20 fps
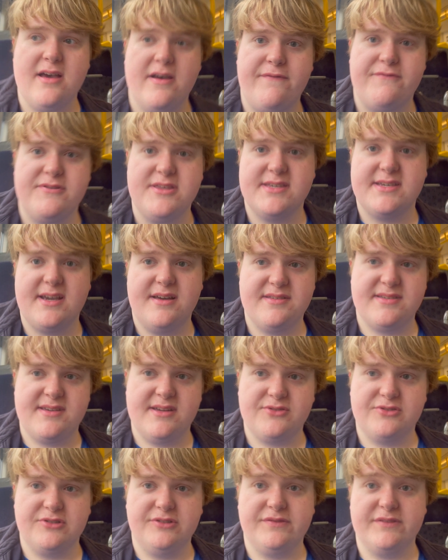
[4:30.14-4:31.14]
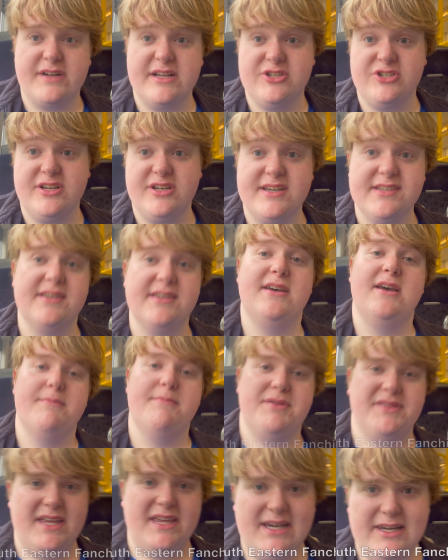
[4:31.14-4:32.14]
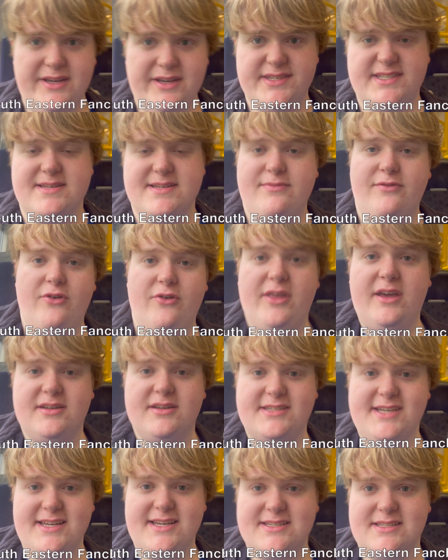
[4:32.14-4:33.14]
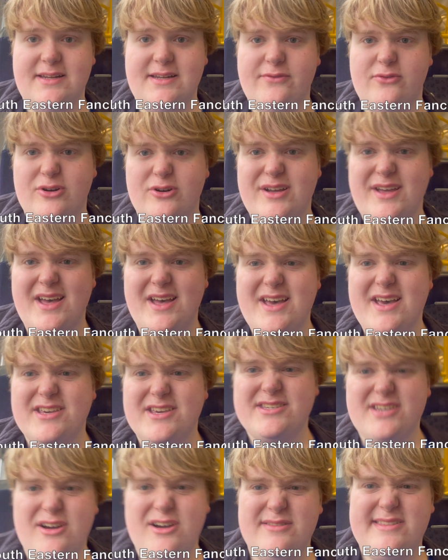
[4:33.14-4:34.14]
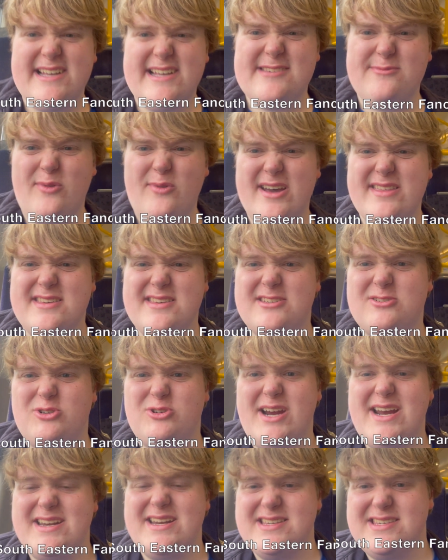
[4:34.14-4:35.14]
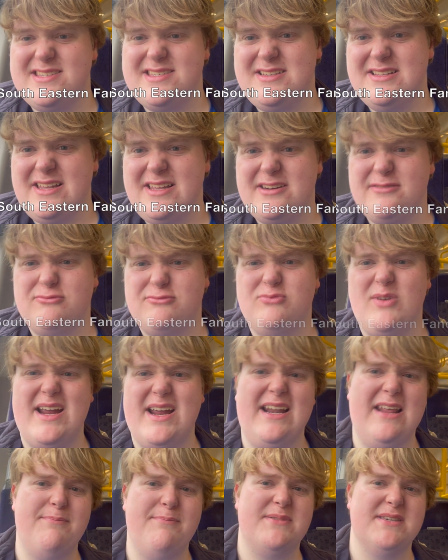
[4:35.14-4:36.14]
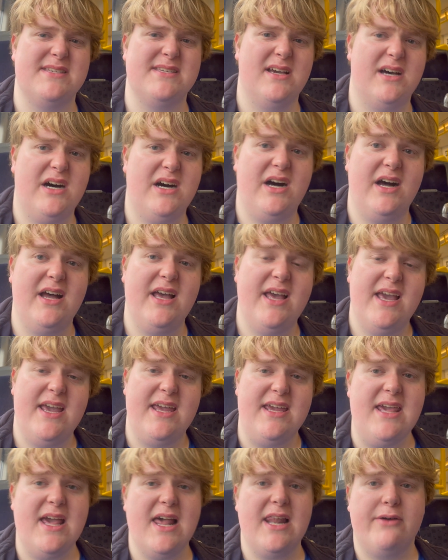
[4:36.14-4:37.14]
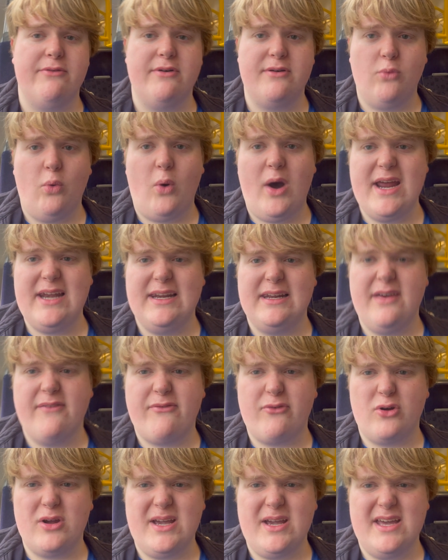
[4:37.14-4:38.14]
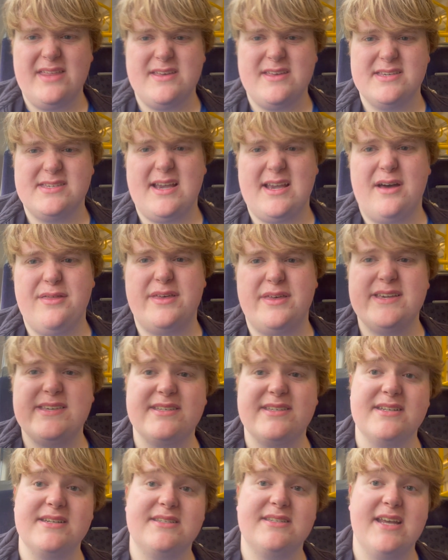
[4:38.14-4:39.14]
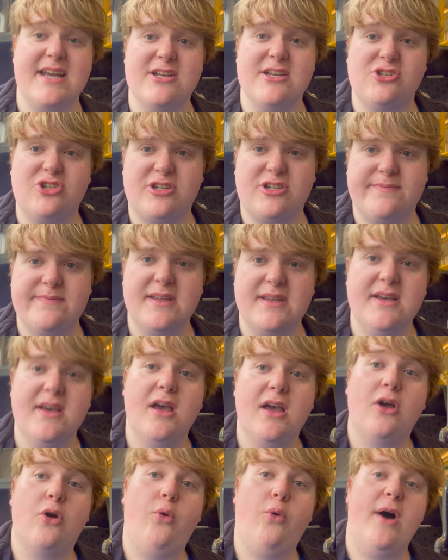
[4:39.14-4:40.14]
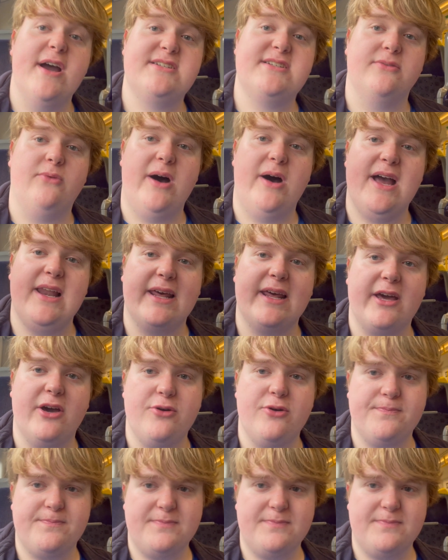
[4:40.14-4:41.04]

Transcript: for the South Central franchise, but they lost it before they could take delivery. So that's why this train is still in a really bizarre yellow and white livery that Southeastern ditched quite a while ago.